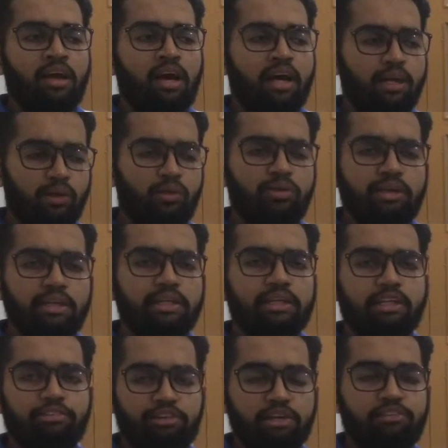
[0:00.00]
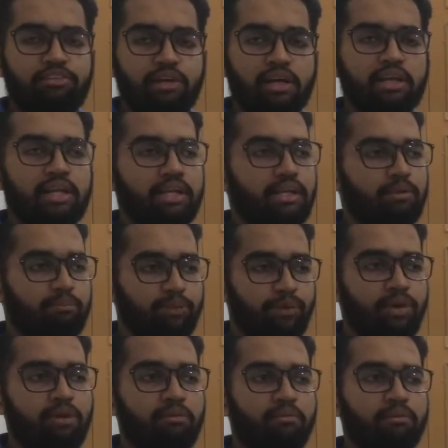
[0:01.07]
I know it is a different field than
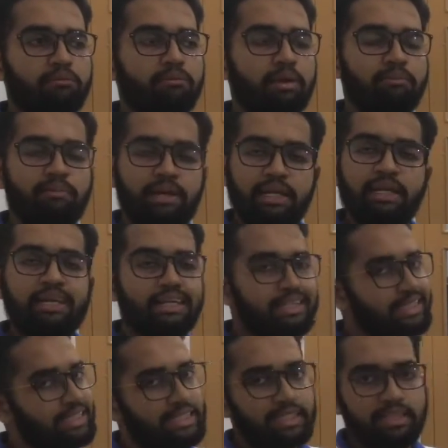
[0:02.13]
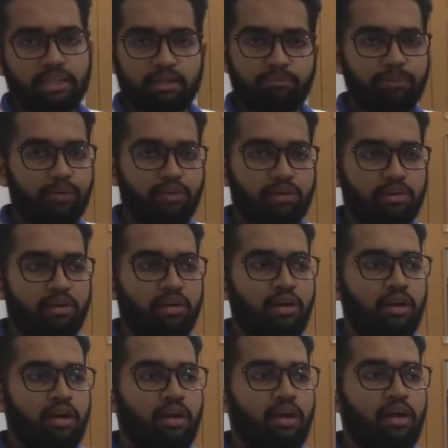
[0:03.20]
computer. My main interest is in computer.
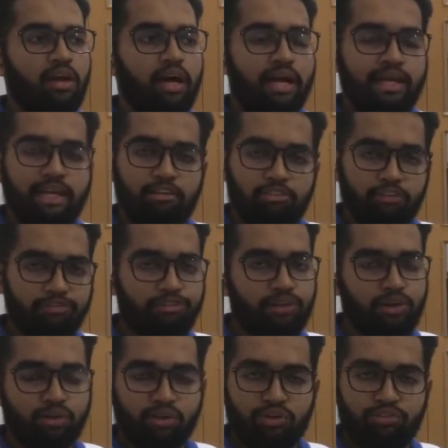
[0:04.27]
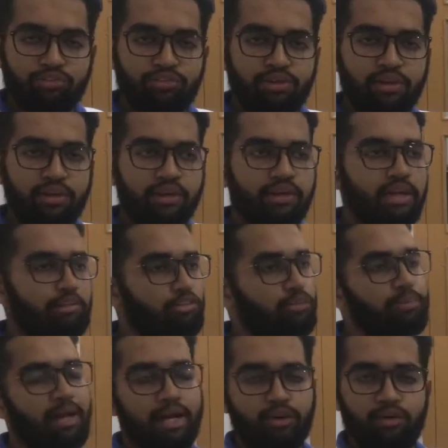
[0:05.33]
I develop Windows software,
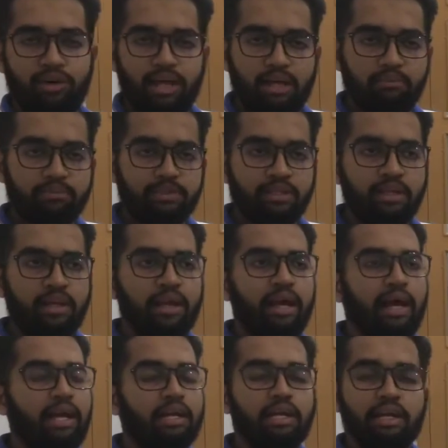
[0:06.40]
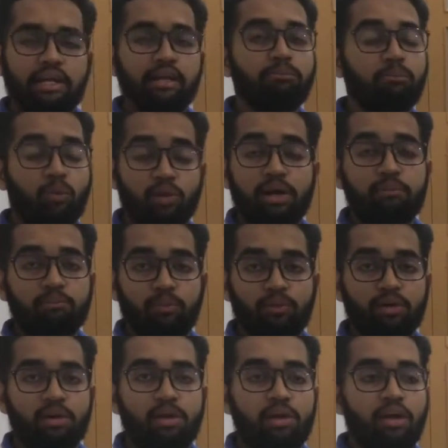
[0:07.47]
develop Android apps and learning more and
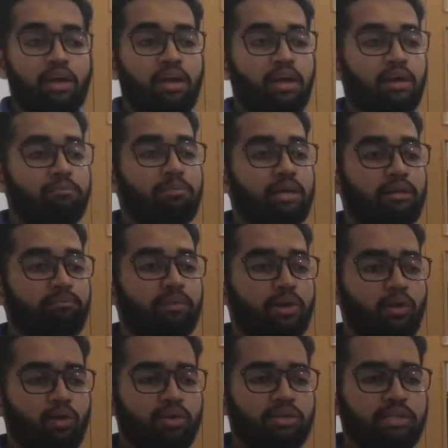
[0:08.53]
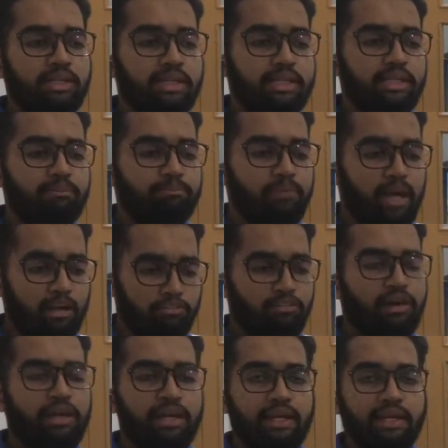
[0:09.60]
more. But because it is a
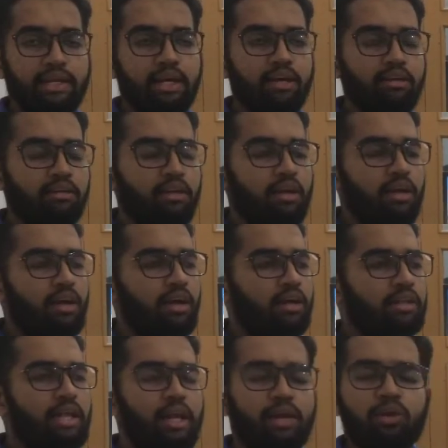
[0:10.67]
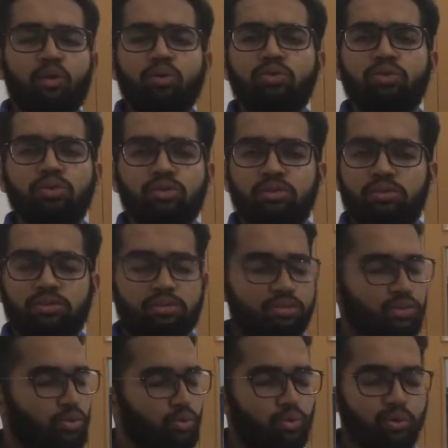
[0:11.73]
backward area, there are not
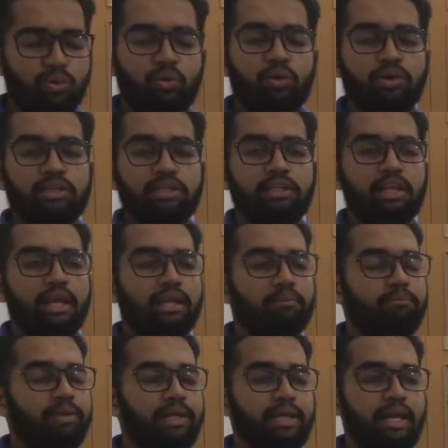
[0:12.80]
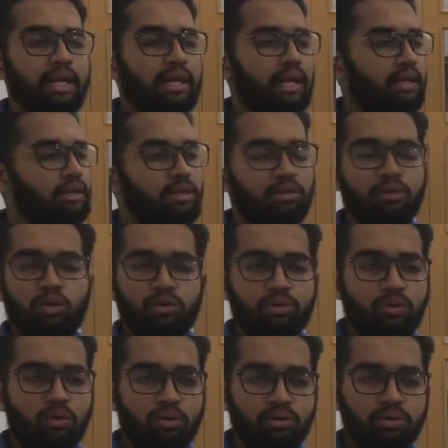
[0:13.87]
so good courses like BTech and
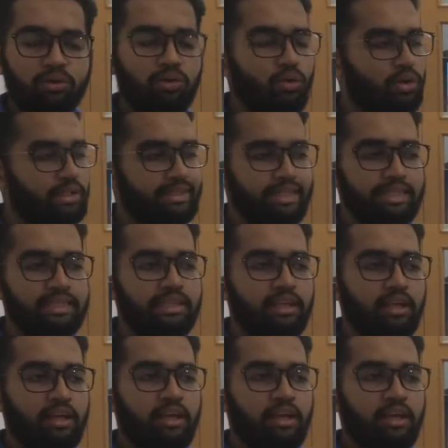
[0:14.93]
not good colleges